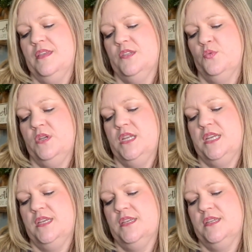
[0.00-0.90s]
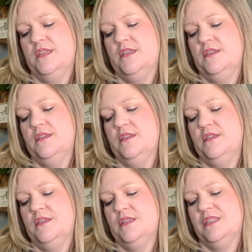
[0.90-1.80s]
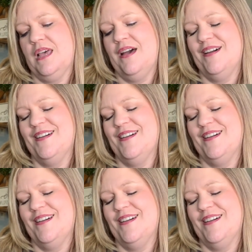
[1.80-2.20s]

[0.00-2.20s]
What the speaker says: this one is